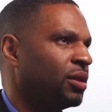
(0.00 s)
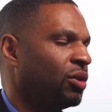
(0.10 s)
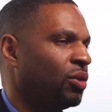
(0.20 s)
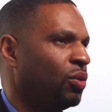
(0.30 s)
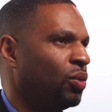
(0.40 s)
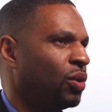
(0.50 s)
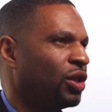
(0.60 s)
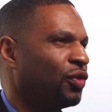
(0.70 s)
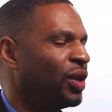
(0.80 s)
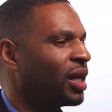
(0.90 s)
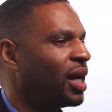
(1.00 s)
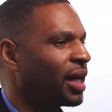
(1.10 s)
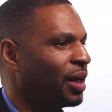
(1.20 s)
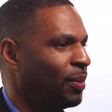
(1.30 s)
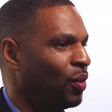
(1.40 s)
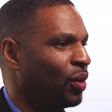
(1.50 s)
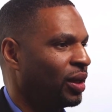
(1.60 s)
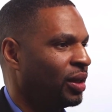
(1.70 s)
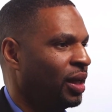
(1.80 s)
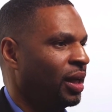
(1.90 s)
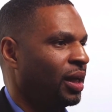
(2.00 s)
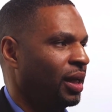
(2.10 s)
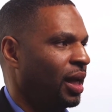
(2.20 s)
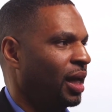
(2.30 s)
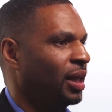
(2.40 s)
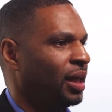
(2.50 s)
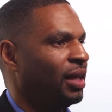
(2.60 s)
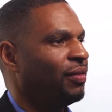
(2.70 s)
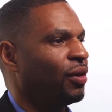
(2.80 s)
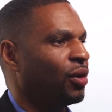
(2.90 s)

two, three o'clock in the morning. He had to leave